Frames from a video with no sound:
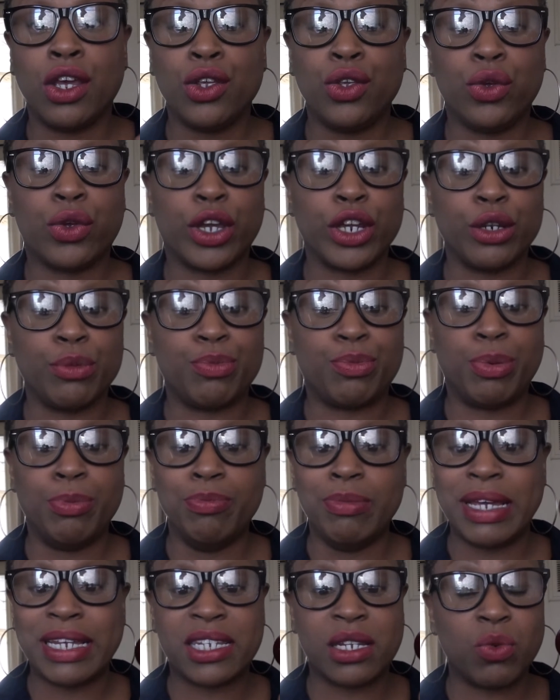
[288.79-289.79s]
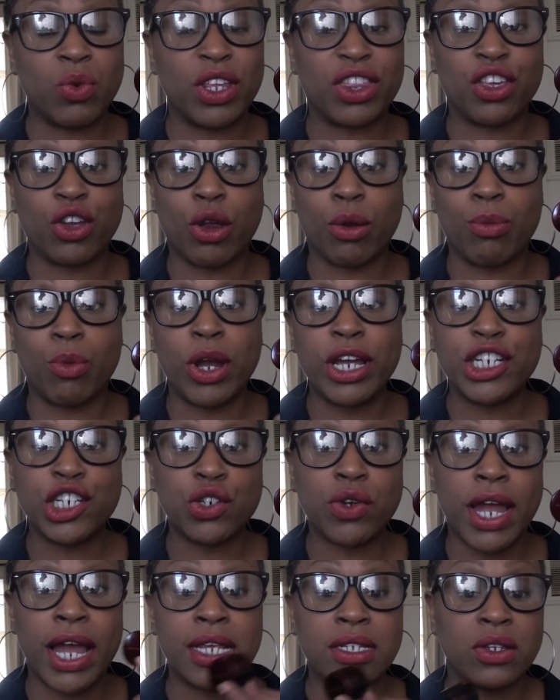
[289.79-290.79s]
You can mix it with your
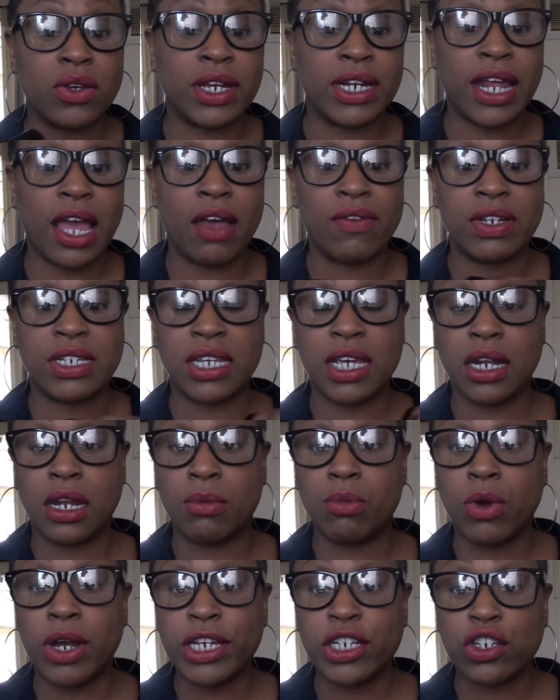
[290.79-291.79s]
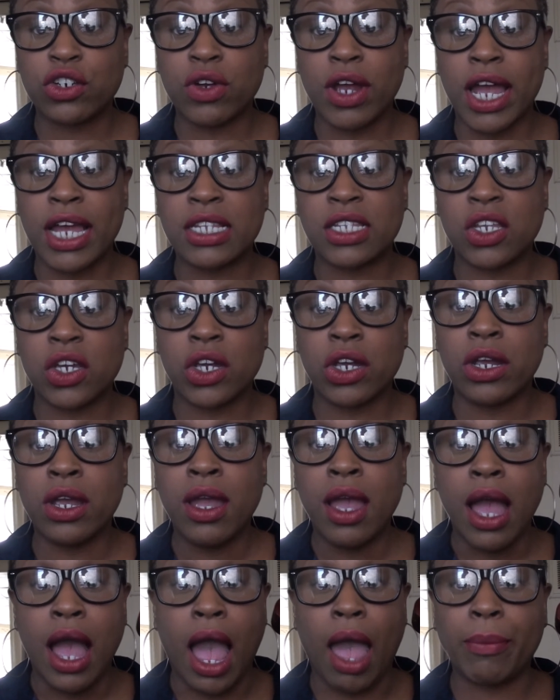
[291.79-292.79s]
moisturizer and have a tinted moisturizer.
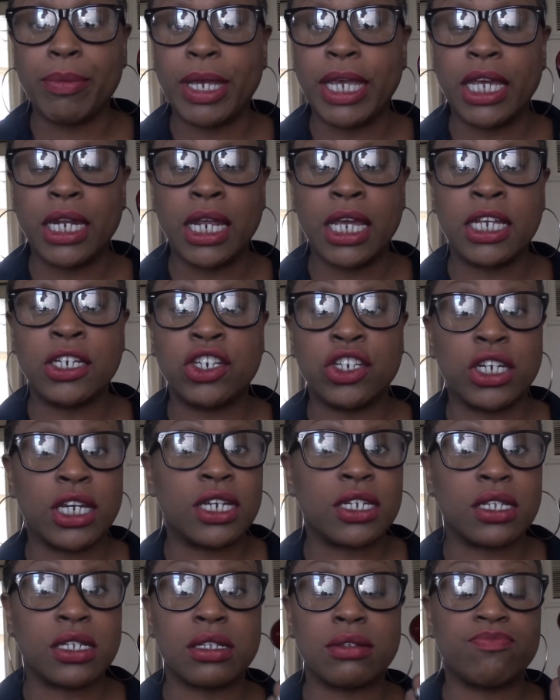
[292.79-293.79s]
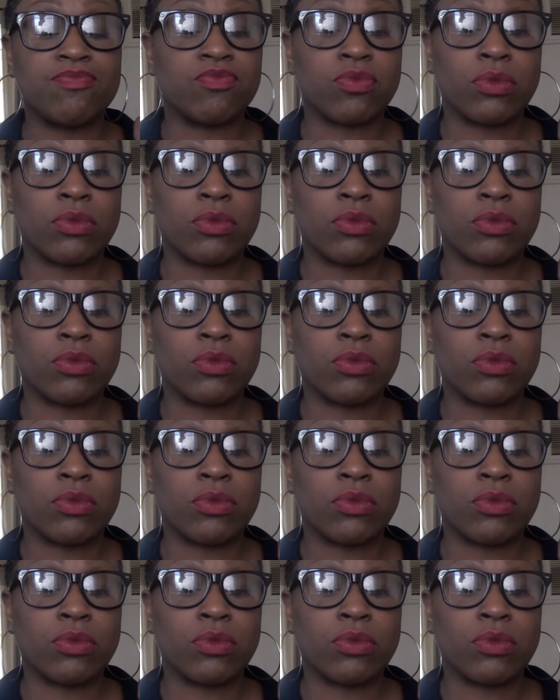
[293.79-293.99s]
I mean, it's just